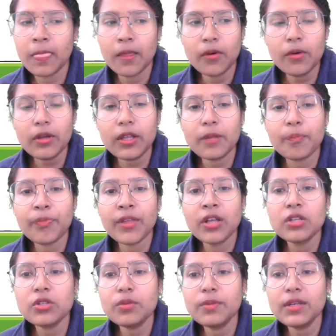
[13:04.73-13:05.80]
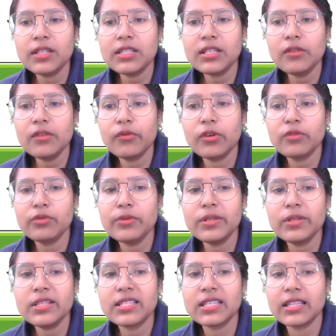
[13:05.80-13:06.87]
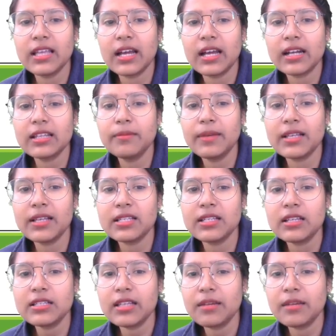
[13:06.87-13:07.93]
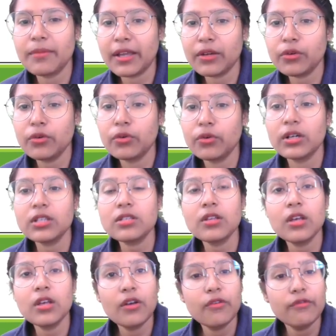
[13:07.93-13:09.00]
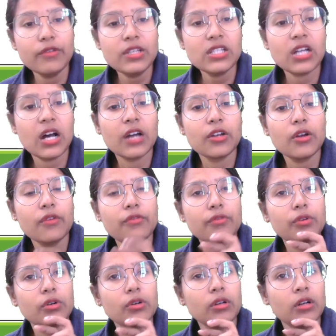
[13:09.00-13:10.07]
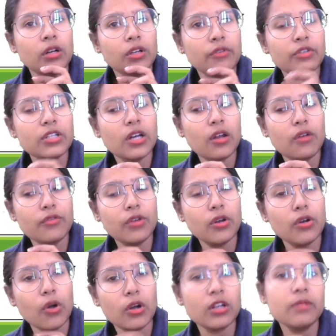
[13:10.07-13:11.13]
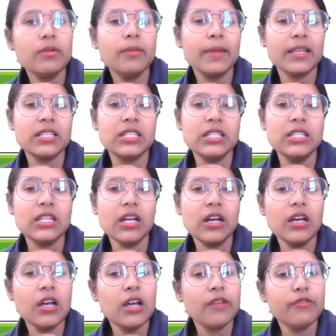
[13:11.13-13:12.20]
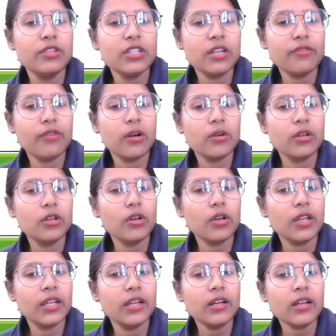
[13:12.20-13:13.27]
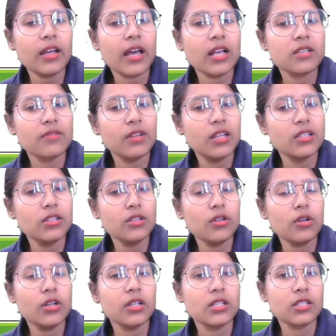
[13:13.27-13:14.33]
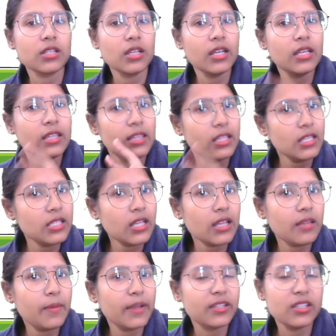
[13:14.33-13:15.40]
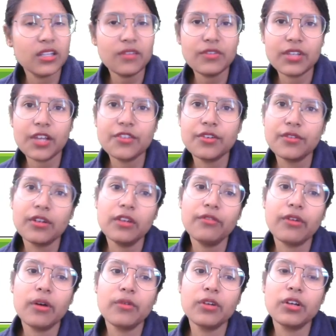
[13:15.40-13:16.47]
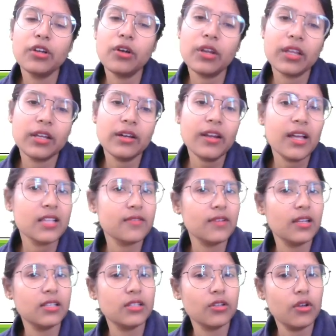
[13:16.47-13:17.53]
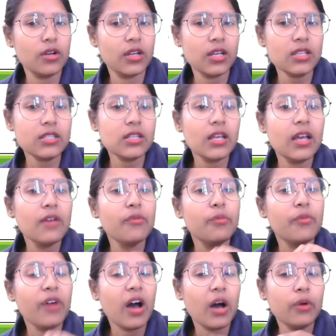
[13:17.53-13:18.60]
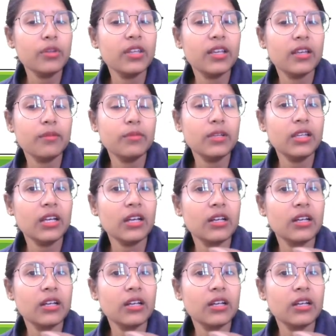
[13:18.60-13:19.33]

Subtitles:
Okay, so basically what we will see that the bacillus and micrococcus, which are of your notable bacteria, which are found in your air as well as in your dust. These are the bacteria which are generally found in your air as well as in your dust. How they can be